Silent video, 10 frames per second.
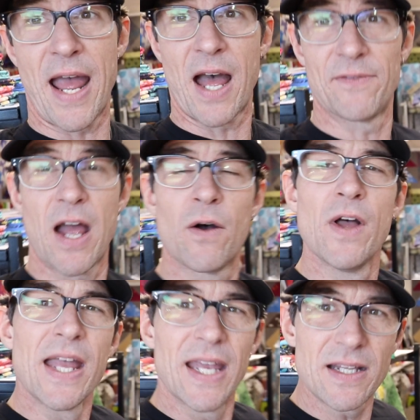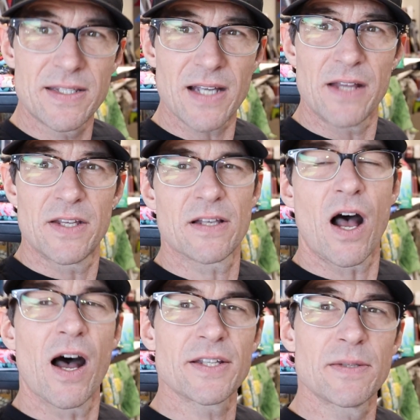to have. Now, inside this
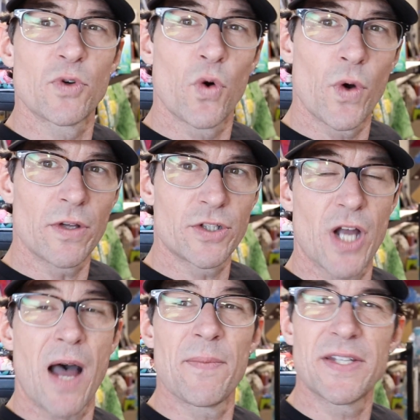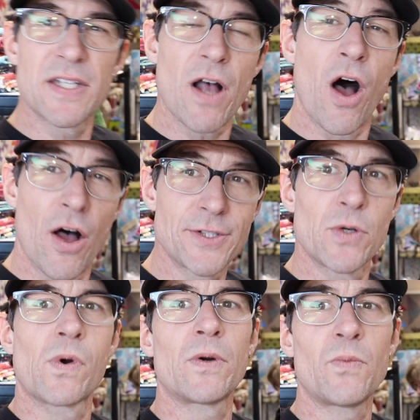awesome quilt shop, this is
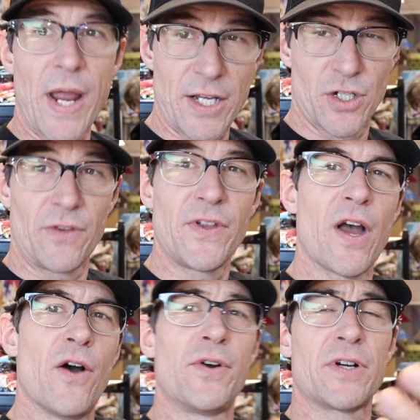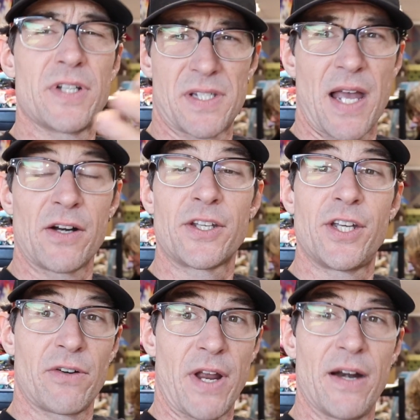also where Rachel, the owner, designer,
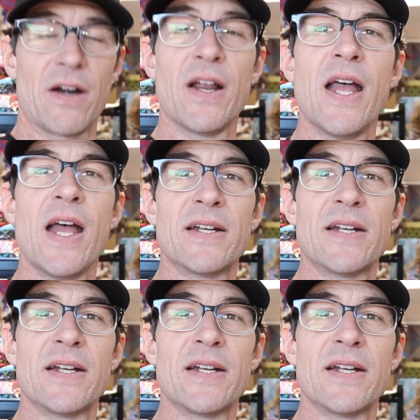curator,